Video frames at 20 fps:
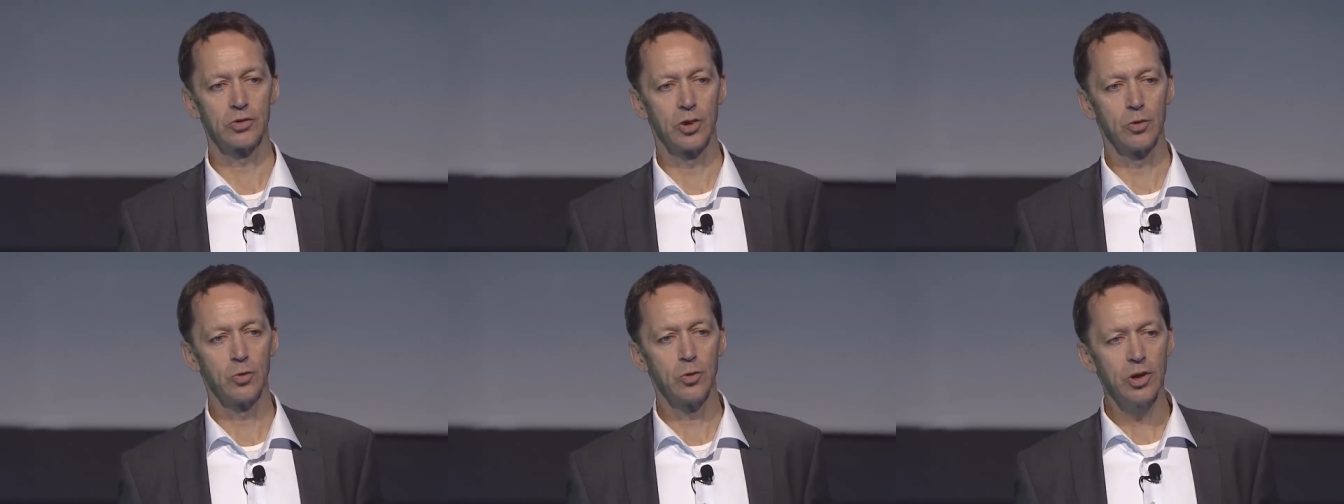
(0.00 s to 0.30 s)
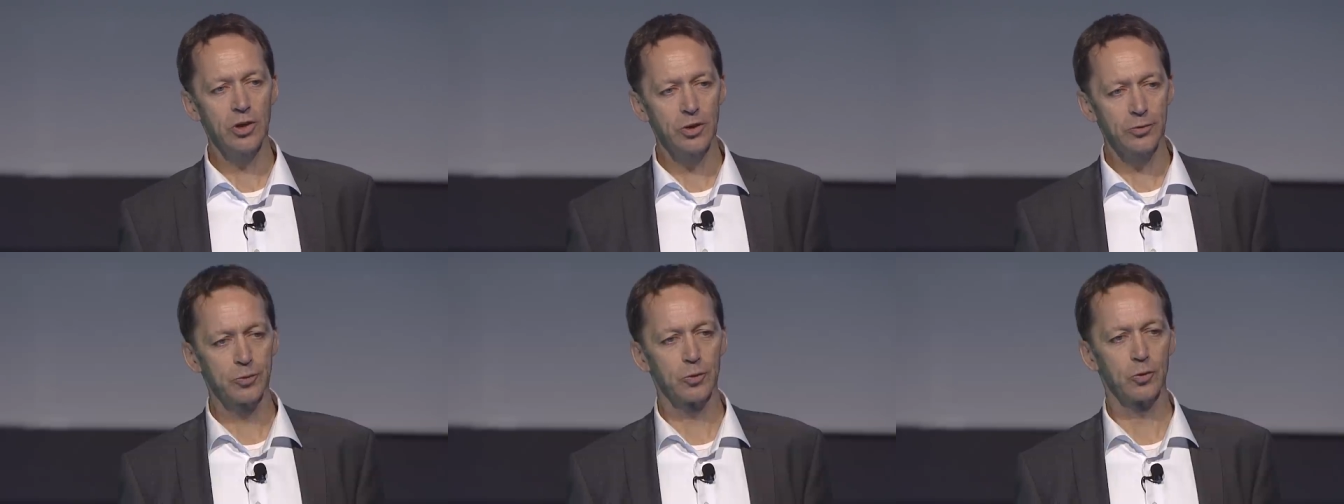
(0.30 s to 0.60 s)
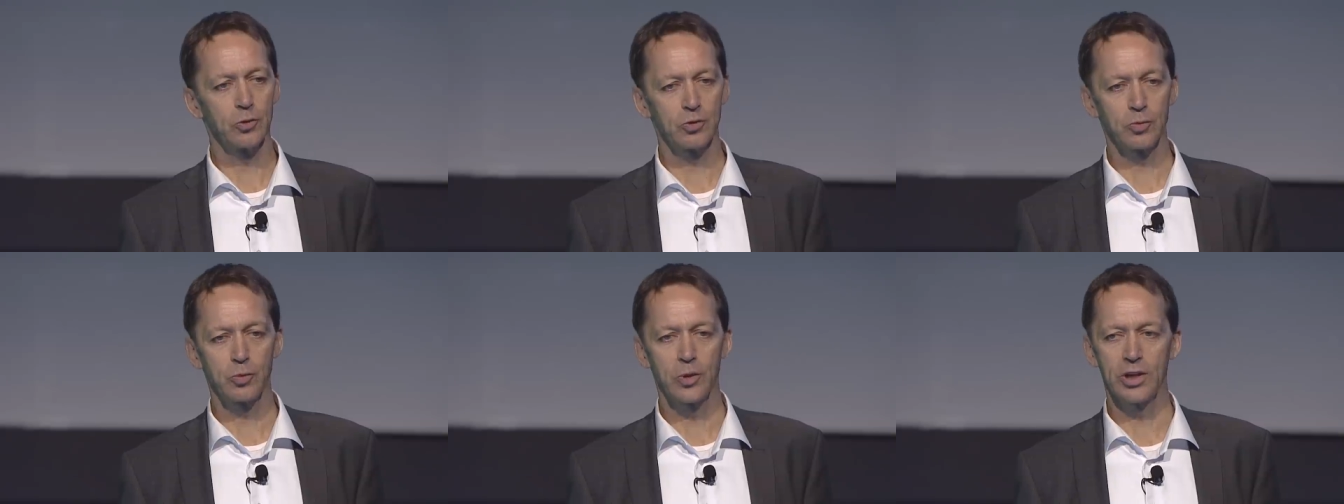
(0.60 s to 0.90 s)
a
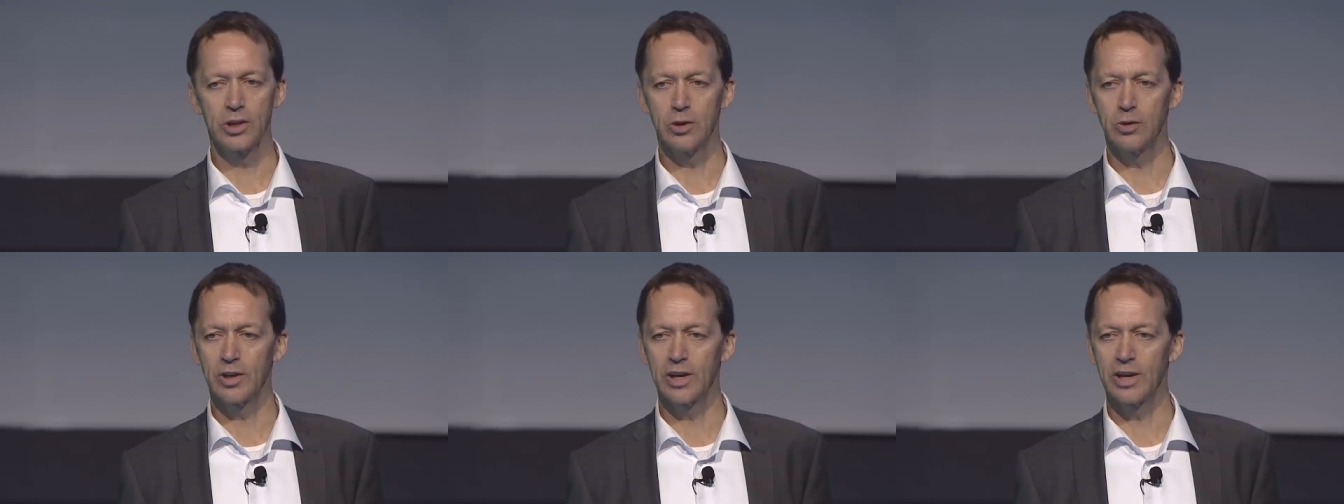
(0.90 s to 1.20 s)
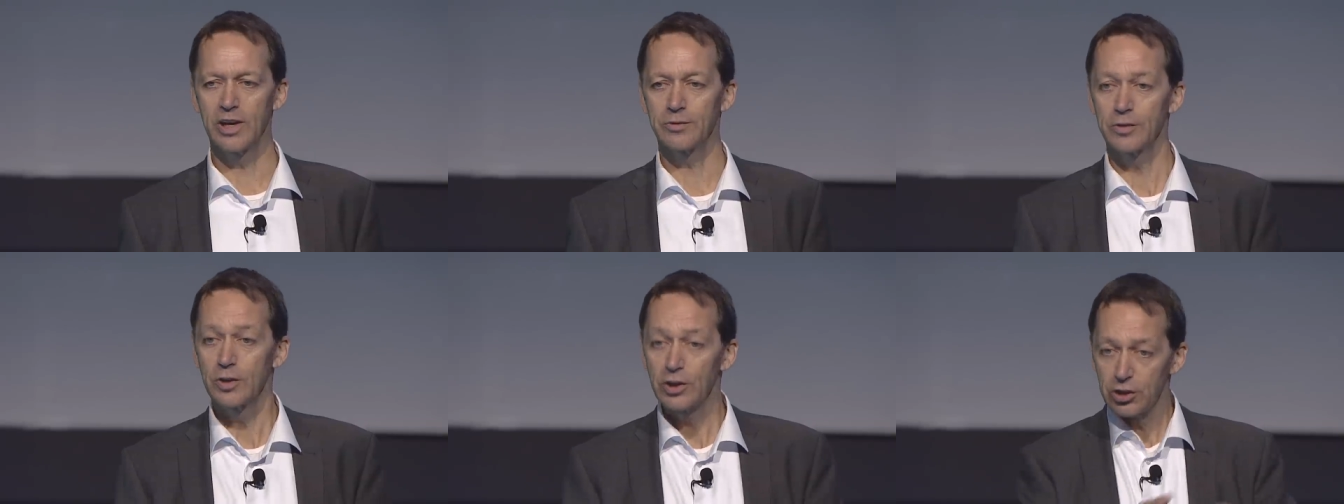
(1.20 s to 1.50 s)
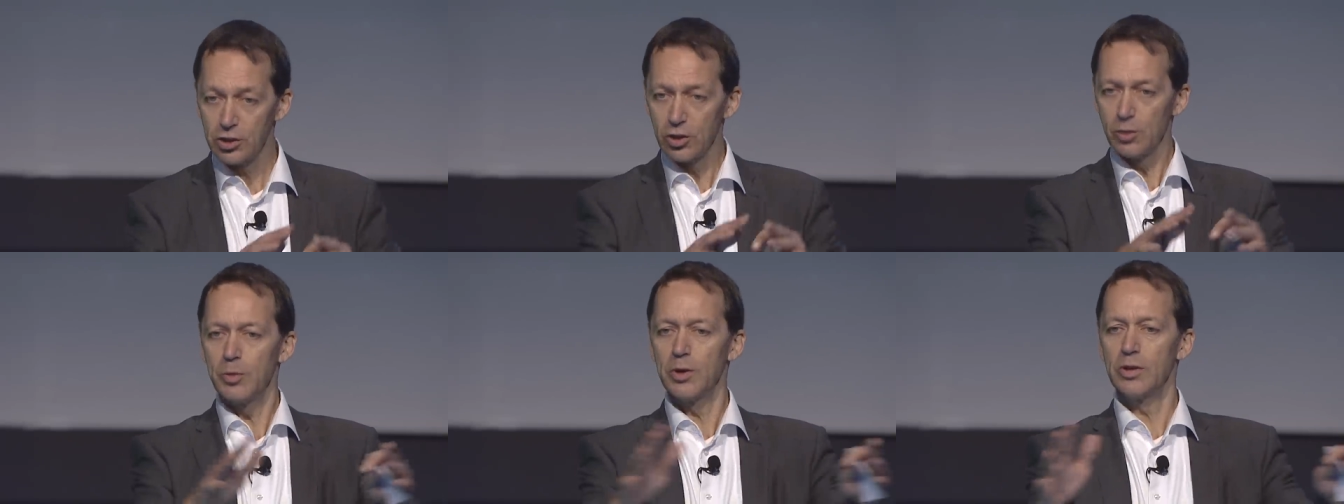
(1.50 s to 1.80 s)
workforce where you have
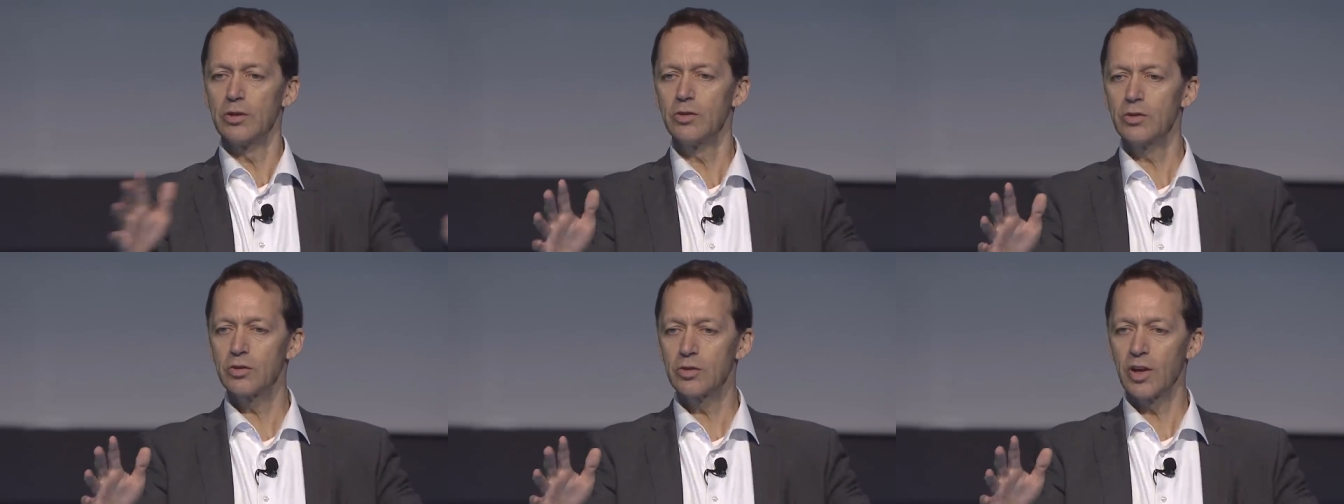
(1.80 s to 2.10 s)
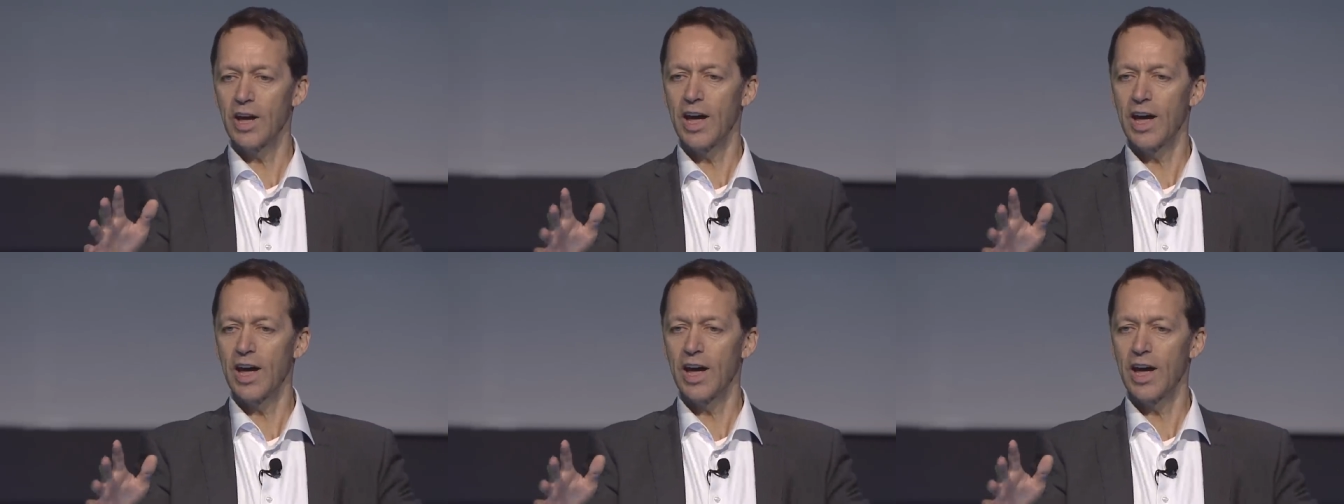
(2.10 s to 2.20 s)
humans